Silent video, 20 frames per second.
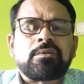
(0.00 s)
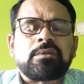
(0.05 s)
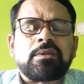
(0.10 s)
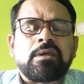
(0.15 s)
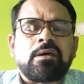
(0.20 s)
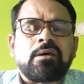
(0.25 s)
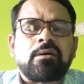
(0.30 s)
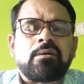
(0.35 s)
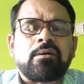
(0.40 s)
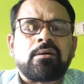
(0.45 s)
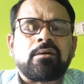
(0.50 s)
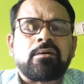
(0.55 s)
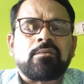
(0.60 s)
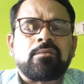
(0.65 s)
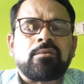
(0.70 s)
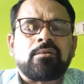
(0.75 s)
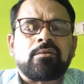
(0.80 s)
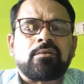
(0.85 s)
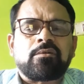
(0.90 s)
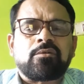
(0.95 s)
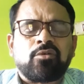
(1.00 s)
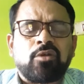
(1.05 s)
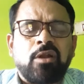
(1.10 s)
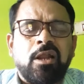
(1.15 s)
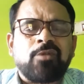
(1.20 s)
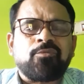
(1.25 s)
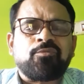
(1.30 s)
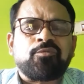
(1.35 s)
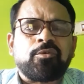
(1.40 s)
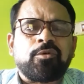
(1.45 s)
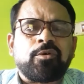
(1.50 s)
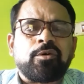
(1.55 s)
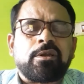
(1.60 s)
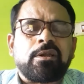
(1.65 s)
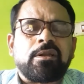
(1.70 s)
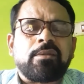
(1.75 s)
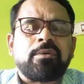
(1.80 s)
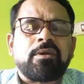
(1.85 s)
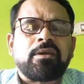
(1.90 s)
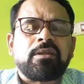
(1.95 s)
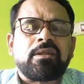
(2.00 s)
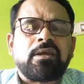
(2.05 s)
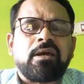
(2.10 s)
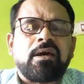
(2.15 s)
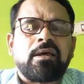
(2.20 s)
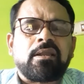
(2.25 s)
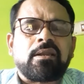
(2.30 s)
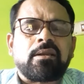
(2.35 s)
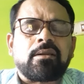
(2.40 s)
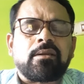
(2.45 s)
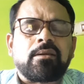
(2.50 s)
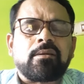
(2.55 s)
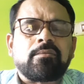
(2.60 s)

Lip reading: the rural poor living there